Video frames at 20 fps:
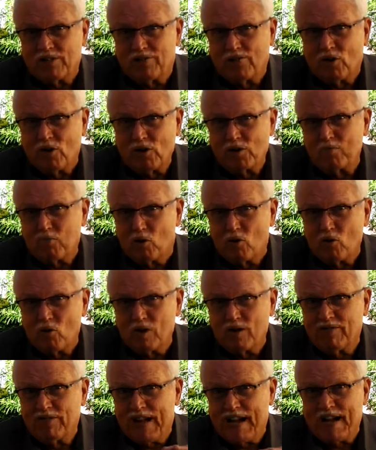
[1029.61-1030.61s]
firstborn
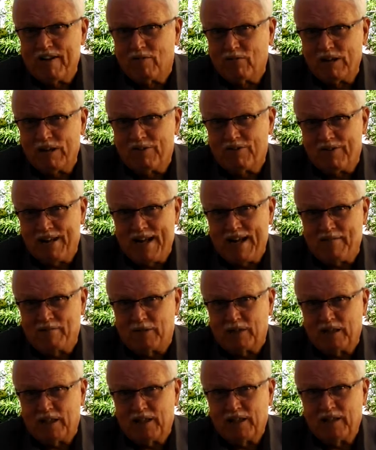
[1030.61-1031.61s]
of every
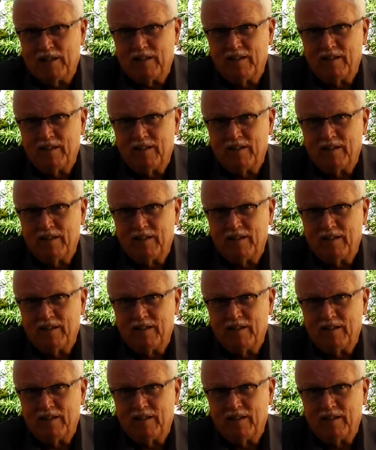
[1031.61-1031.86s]
family